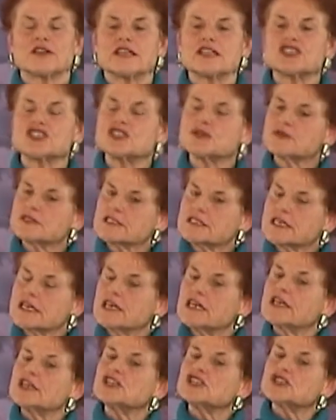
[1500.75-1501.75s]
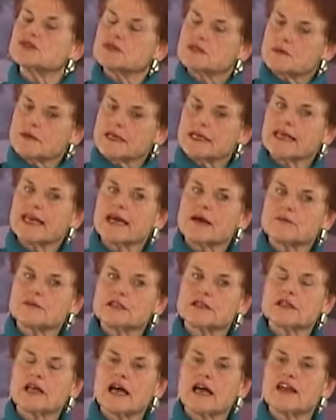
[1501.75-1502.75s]
And she was, she was being kept
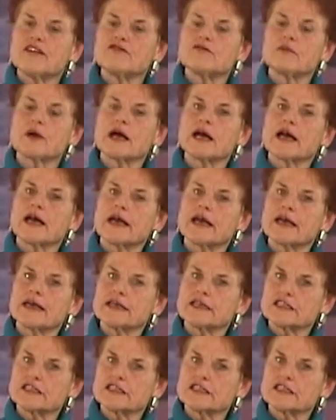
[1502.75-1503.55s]
alive by